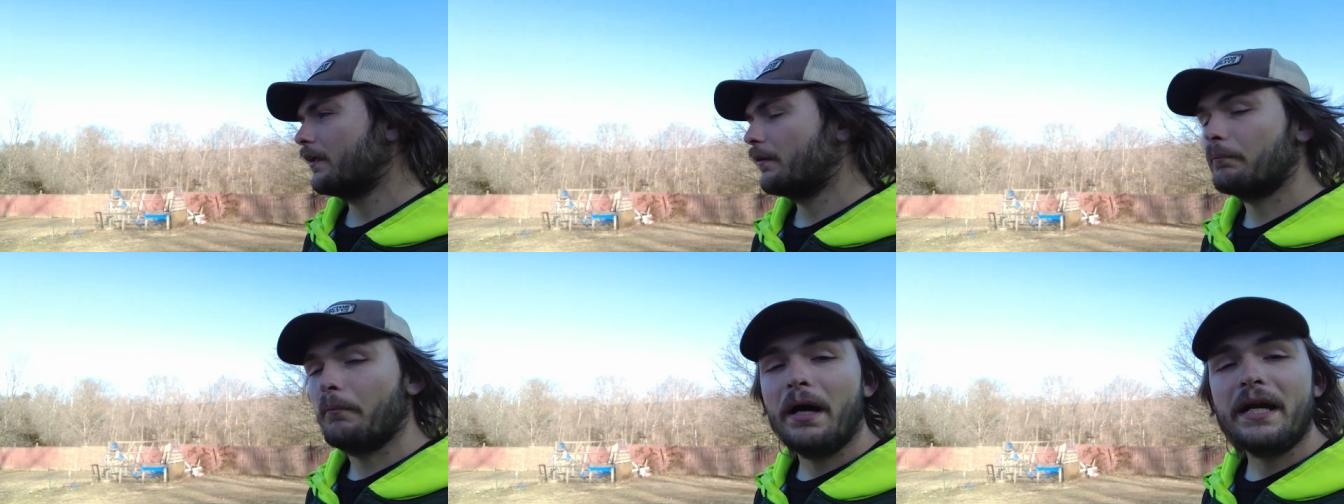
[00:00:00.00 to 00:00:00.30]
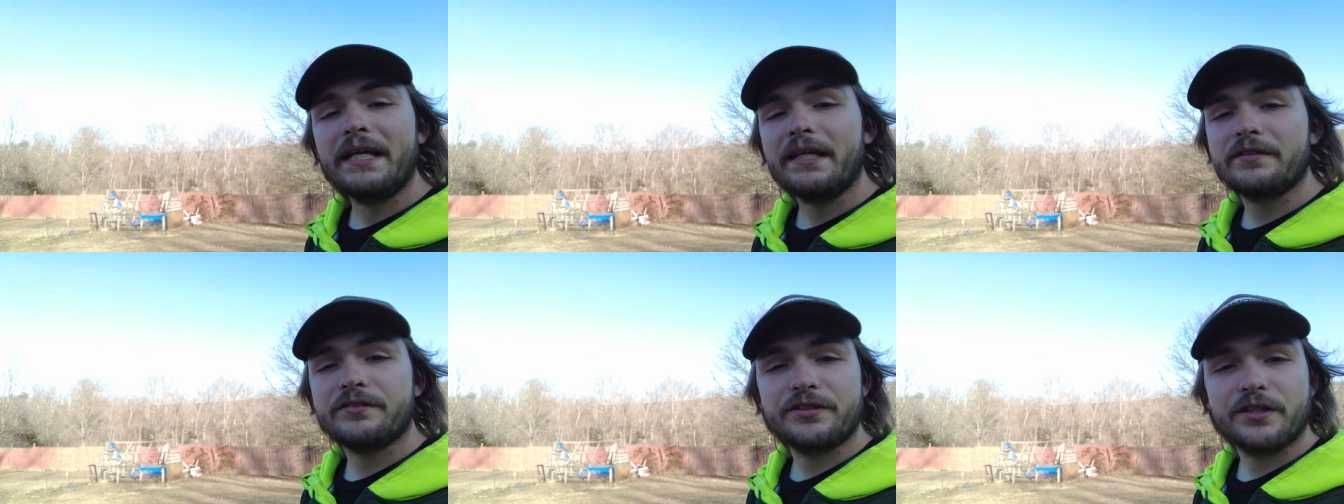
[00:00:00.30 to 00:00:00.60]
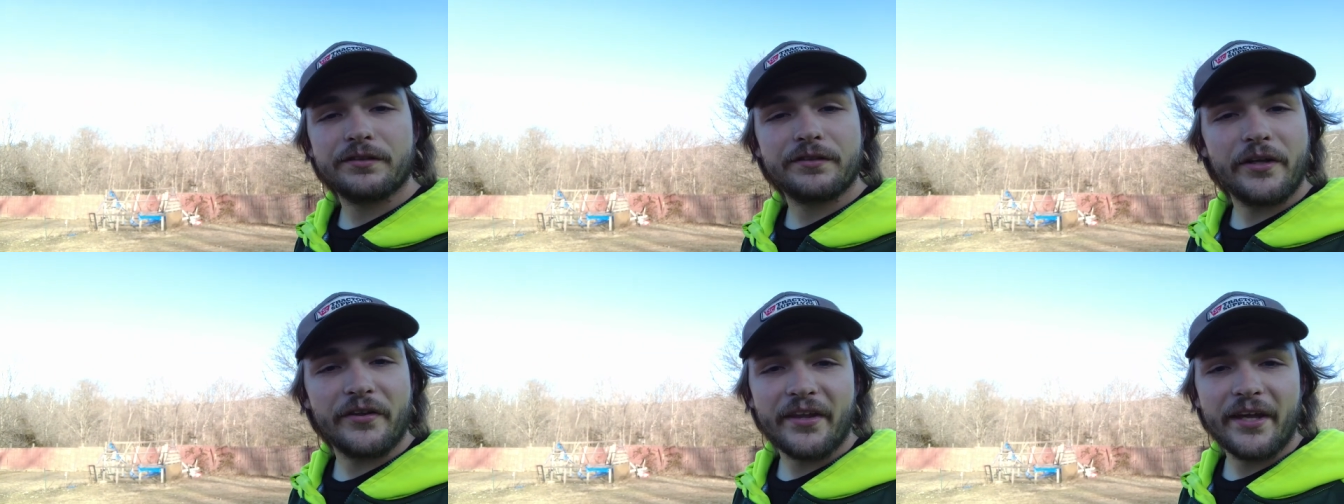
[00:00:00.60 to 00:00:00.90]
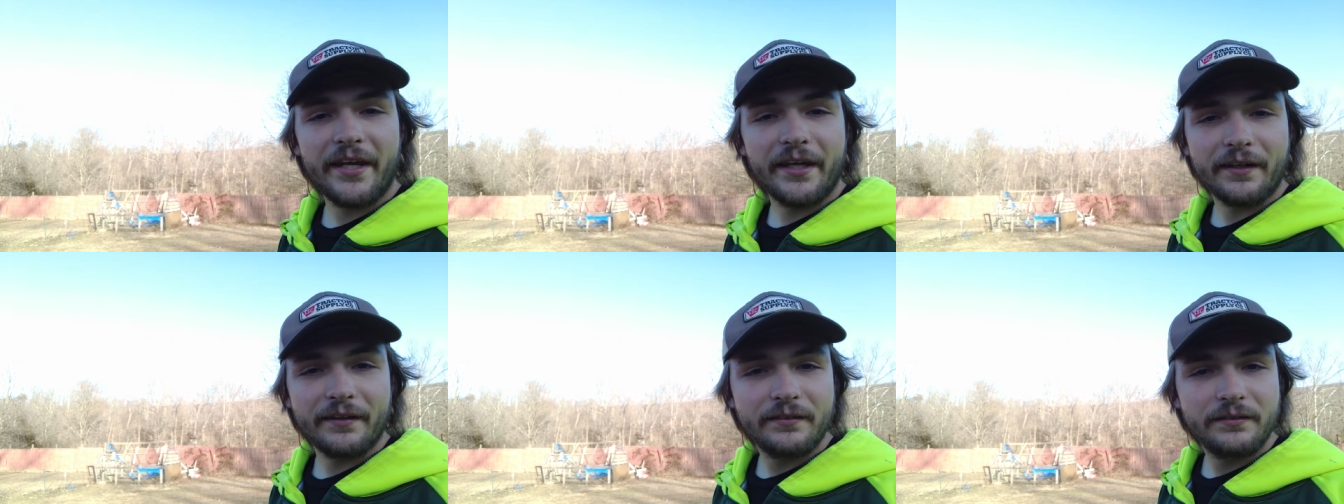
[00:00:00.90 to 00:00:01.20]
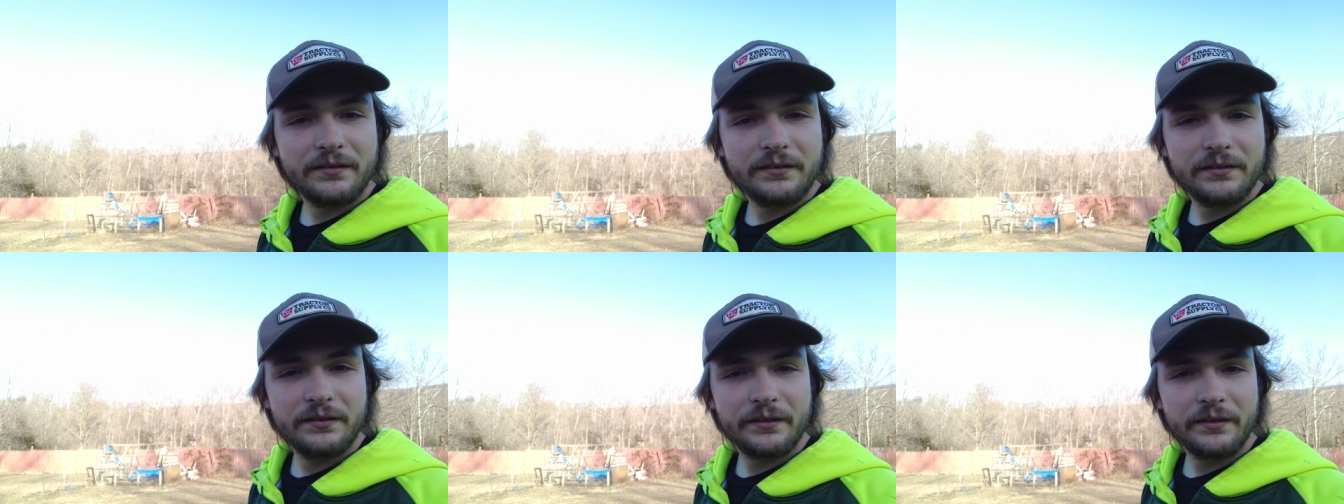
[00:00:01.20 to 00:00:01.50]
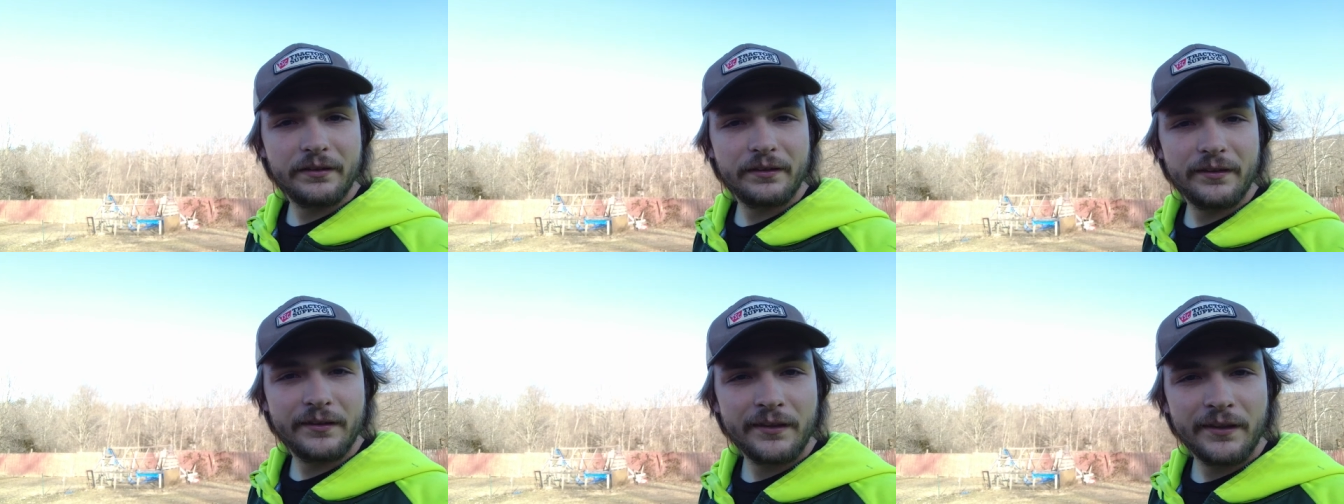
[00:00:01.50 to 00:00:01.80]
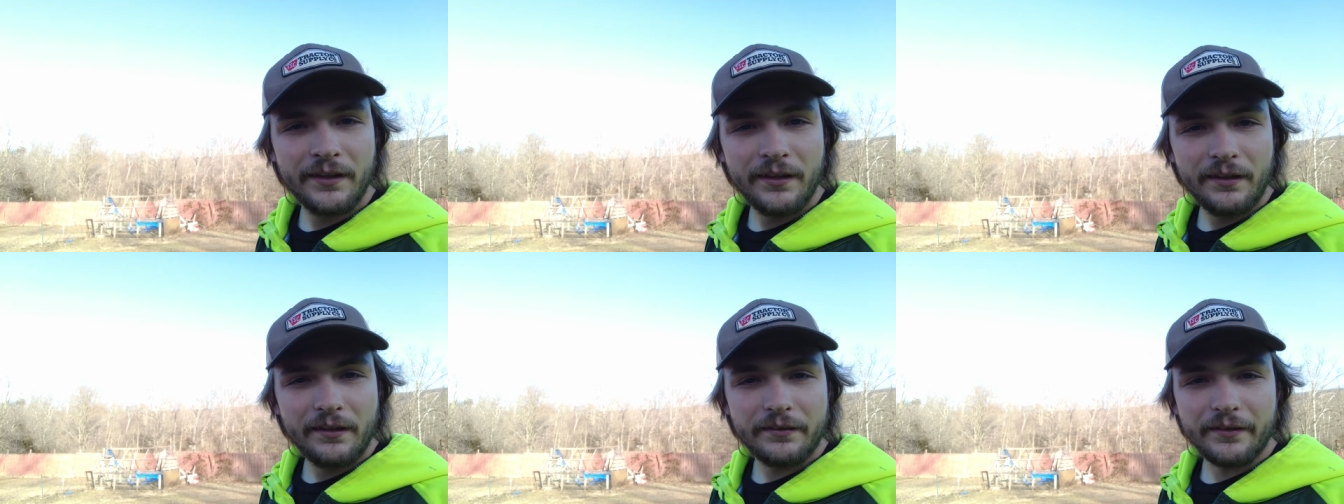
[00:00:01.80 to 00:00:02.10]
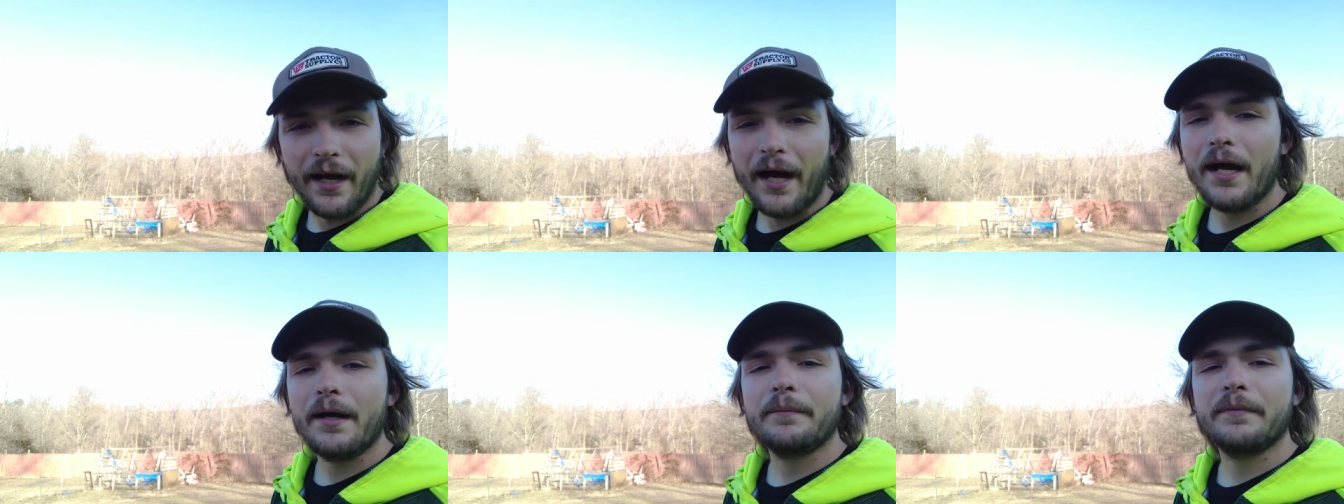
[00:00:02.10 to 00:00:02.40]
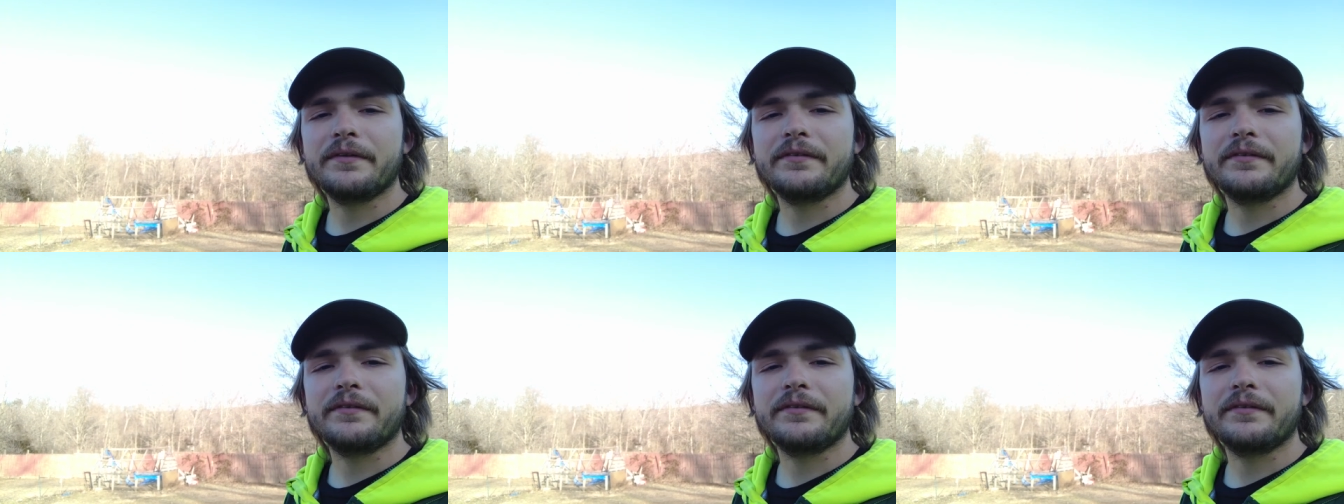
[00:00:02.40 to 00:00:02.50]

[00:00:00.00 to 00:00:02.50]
Money is just a thing. Time